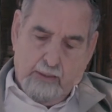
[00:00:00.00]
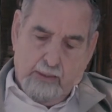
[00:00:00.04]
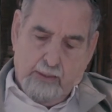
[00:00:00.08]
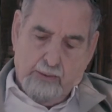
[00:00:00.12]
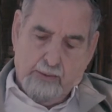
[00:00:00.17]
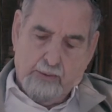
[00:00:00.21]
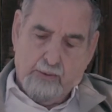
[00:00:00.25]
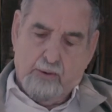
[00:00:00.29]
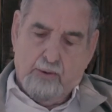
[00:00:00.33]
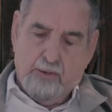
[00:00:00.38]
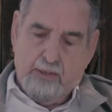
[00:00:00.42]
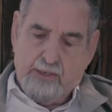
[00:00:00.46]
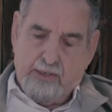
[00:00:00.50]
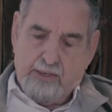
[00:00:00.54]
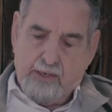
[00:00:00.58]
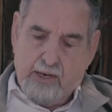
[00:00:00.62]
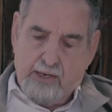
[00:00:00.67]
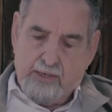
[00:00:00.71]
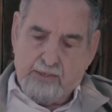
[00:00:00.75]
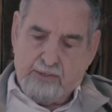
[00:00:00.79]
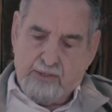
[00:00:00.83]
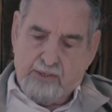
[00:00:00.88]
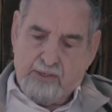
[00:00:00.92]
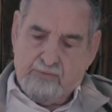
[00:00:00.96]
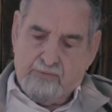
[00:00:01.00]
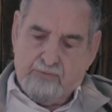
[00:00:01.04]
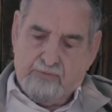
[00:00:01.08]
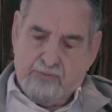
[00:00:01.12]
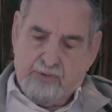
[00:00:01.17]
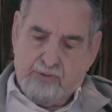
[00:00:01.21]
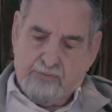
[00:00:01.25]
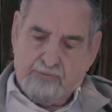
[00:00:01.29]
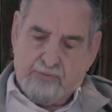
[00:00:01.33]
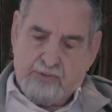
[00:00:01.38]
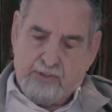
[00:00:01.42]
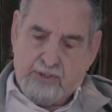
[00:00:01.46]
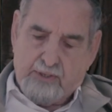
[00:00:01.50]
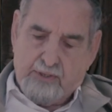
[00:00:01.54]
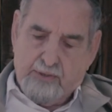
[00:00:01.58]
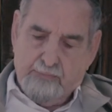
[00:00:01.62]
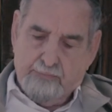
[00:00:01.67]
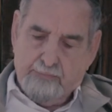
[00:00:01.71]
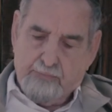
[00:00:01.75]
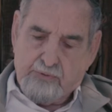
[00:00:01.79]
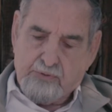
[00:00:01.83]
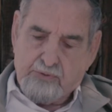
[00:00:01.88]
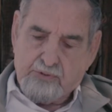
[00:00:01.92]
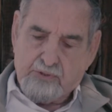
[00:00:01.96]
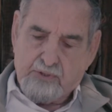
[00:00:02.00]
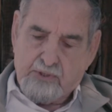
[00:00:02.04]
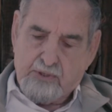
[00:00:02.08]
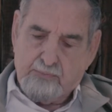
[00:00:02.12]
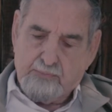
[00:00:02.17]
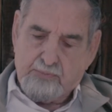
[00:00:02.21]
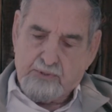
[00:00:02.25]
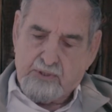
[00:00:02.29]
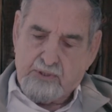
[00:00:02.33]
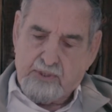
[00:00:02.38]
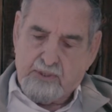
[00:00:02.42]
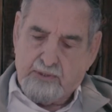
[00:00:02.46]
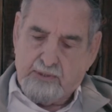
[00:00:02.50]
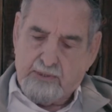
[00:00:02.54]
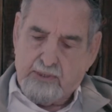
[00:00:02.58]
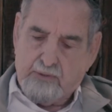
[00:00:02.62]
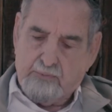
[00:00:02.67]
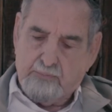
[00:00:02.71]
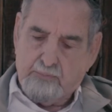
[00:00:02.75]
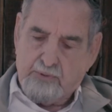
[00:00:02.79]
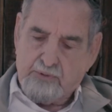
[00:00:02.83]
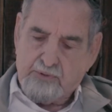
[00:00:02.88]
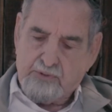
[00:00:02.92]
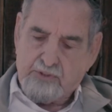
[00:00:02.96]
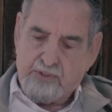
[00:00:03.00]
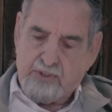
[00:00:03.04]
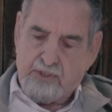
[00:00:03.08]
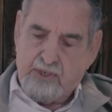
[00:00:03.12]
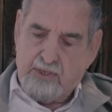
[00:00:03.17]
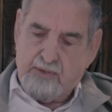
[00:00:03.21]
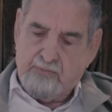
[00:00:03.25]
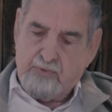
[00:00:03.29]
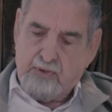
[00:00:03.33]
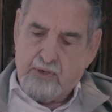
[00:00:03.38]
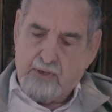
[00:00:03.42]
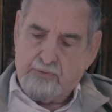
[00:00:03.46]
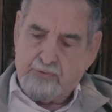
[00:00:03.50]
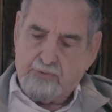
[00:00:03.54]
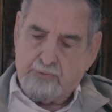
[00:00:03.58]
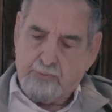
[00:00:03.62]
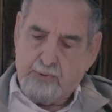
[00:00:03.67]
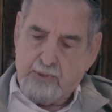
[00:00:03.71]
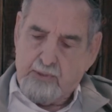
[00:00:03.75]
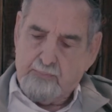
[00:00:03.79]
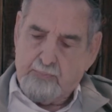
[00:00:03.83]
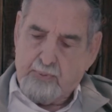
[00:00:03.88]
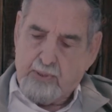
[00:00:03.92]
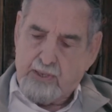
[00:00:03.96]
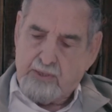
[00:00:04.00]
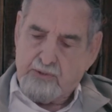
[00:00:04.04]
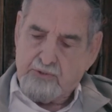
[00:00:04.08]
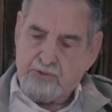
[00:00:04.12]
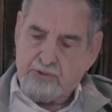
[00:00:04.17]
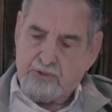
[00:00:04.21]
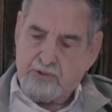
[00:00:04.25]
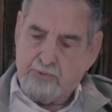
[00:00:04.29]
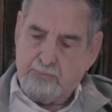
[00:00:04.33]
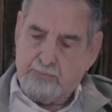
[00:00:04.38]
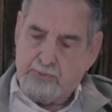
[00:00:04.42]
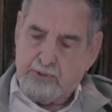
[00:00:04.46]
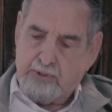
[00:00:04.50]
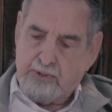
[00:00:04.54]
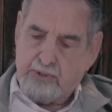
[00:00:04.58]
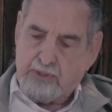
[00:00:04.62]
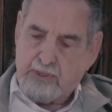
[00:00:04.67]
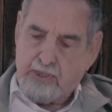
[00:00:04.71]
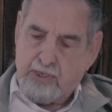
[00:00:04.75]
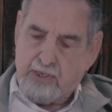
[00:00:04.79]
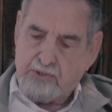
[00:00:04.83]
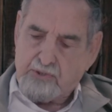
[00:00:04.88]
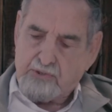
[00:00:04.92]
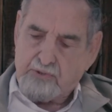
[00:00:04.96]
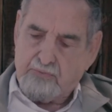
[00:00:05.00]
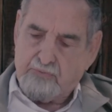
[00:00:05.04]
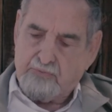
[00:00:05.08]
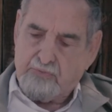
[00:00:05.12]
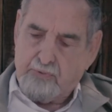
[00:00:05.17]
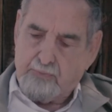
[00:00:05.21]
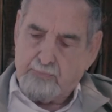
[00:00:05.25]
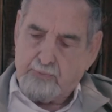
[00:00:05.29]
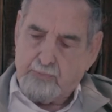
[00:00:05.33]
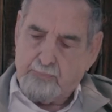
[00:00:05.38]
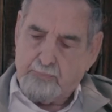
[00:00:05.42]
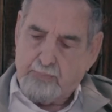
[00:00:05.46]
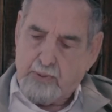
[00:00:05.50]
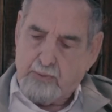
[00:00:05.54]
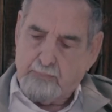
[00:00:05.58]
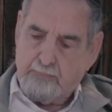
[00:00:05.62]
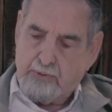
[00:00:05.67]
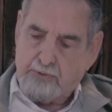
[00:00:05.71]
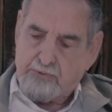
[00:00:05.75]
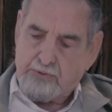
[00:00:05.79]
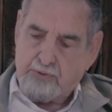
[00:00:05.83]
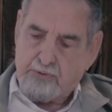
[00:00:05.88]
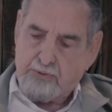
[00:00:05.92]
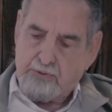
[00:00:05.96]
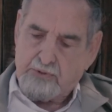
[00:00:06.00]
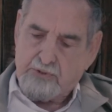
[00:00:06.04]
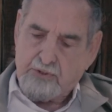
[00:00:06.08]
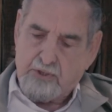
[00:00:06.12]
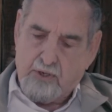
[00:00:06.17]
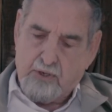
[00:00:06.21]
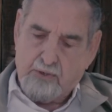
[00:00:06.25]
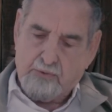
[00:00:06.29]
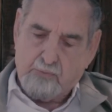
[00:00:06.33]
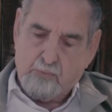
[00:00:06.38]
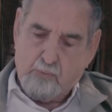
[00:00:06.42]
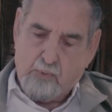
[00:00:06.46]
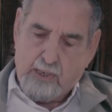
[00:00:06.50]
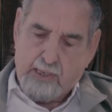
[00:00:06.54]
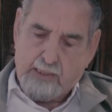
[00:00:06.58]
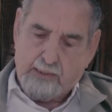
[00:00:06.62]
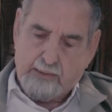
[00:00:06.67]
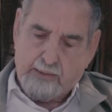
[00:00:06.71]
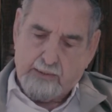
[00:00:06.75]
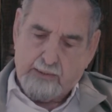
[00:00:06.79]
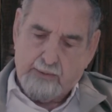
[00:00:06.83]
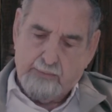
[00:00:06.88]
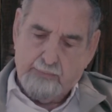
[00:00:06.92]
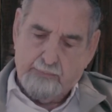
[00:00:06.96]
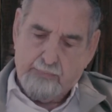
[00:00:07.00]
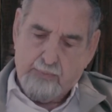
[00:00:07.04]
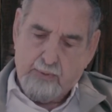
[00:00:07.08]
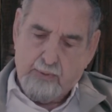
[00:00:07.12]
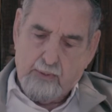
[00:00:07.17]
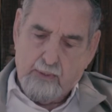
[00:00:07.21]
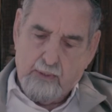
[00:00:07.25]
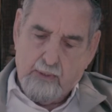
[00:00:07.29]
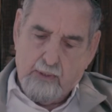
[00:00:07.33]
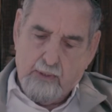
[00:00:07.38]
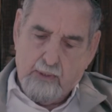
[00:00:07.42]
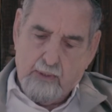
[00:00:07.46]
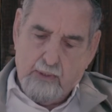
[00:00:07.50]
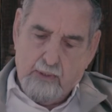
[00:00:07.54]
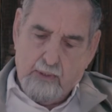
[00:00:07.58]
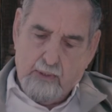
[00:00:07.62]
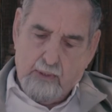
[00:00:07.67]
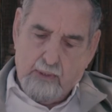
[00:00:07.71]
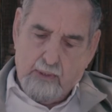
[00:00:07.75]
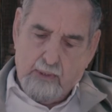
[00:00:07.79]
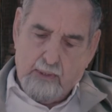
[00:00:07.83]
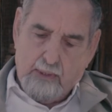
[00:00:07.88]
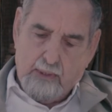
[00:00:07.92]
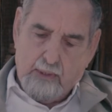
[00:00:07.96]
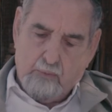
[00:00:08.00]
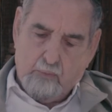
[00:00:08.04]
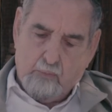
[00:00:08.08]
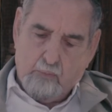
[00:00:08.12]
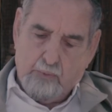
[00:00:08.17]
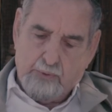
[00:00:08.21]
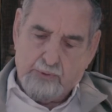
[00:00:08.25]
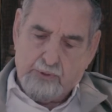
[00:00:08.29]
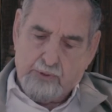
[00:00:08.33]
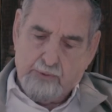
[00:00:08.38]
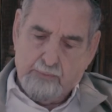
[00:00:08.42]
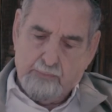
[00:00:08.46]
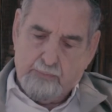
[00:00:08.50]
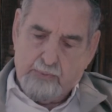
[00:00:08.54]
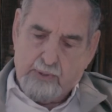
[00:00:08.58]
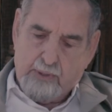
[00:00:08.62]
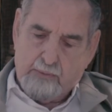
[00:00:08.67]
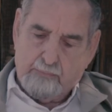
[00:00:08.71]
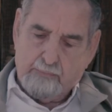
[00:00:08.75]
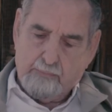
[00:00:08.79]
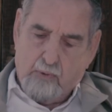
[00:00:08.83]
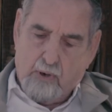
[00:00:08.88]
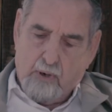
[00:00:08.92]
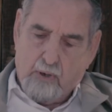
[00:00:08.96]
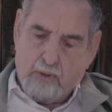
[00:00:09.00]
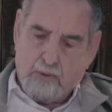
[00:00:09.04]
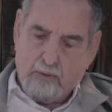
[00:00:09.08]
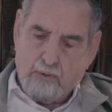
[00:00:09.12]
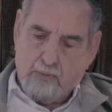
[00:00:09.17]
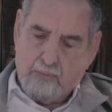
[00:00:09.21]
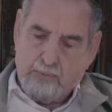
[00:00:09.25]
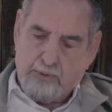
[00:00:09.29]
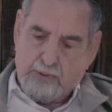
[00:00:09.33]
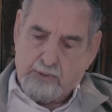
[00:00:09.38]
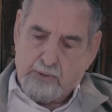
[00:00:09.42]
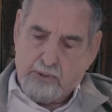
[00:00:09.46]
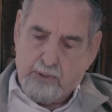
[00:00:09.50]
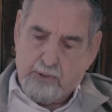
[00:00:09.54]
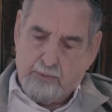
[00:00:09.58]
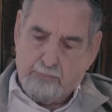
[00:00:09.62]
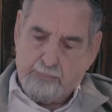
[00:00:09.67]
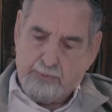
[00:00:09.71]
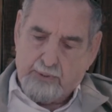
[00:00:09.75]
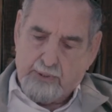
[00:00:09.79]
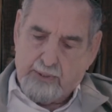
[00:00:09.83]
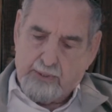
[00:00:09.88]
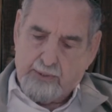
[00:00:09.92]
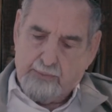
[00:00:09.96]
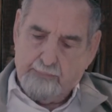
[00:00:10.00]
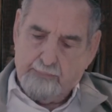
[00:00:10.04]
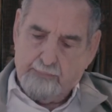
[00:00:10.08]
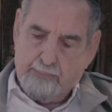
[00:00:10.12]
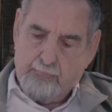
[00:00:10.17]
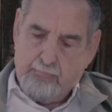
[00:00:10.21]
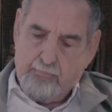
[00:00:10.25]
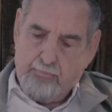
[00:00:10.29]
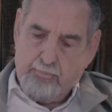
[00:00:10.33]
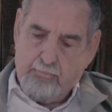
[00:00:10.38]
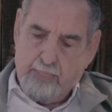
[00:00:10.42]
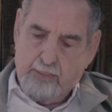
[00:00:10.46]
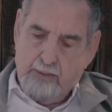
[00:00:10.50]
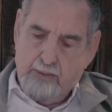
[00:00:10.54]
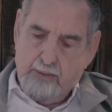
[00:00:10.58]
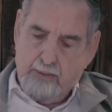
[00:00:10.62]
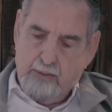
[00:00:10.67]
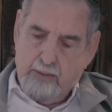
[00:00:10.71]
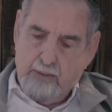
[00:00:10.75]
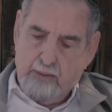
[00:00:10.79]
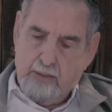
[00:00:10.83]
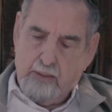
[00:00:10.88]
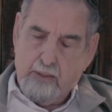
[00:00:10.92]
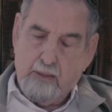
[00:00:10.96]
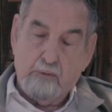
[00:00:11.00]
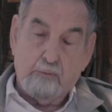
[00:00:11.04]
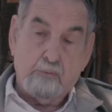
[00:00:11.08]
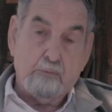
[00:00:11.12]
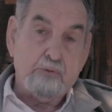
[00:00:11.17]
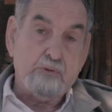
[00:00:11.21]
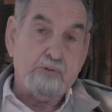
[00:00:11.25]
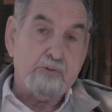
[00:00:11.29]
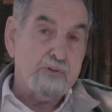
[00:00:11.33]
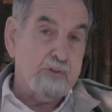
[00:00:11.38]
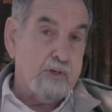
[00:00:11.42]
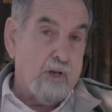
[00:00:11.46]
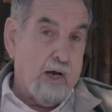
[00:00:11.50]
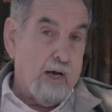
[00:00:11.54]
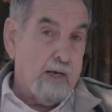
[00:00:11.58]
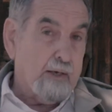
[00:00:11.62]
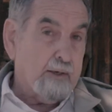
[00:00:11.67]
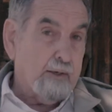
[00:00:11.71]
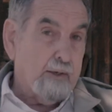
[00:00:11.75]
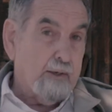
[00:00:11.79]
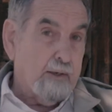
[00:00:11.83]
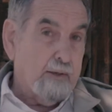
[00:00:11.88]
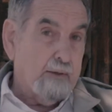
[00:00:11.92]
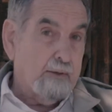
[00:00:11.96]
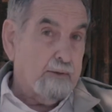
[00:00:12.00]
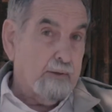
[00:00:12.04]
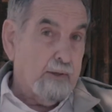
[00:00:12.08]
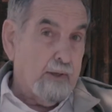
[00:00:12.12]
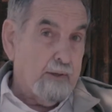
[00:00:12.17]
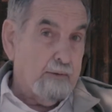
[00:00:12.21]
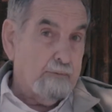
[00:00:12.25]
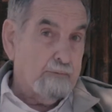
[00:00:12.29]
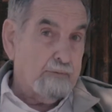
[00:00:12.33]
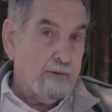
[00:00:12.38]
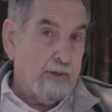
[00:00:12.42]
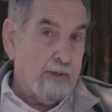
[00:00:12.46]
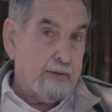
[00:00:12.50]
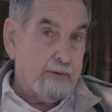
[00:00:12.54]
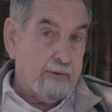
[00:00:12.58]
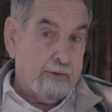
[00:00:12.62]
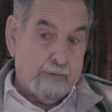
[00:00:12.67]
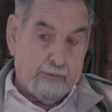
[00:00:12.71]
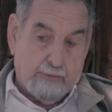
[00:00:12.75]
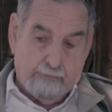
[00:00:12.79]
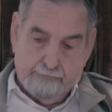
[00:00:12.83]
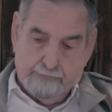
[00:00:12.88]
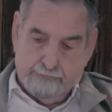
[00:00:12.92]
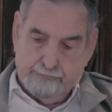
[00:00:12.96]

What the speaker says: In early 1950, Sims Ely received a three-page communication from the publisher, John Wiley, at William and Morrow and Company. It was not a love letter.